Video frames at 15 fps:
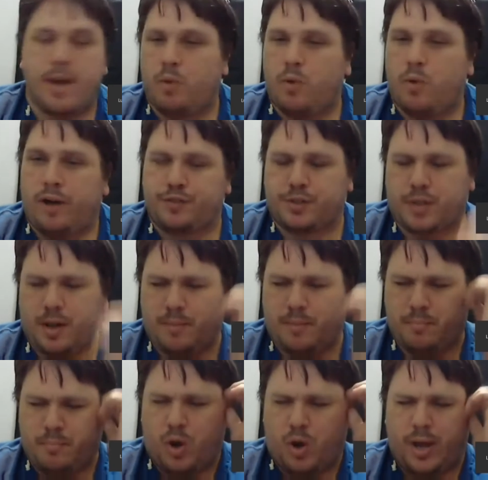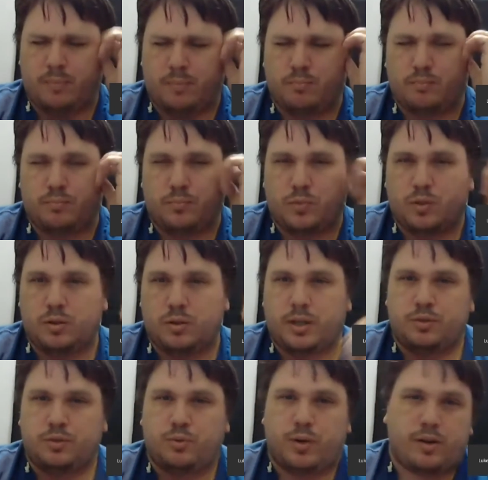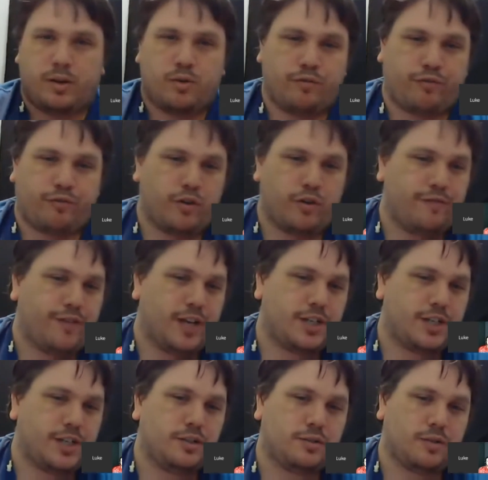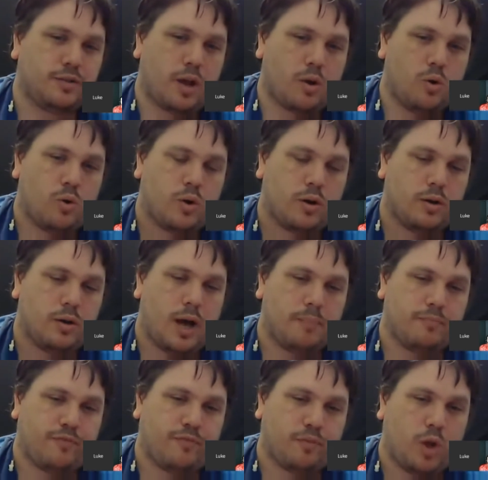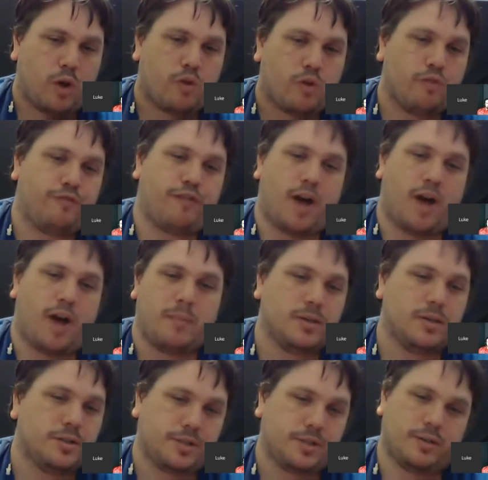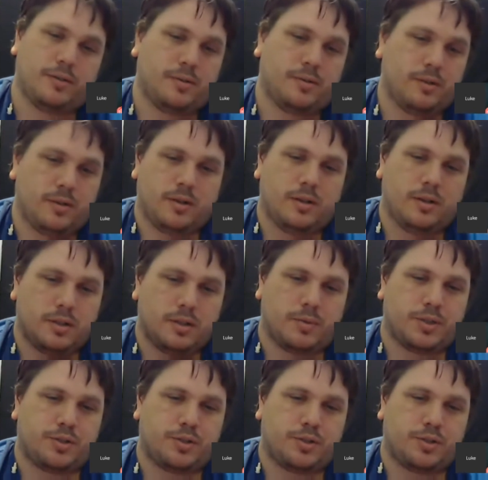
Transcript: my wife's buying these really cool fruit and veggies, like all from local farmers, and so we're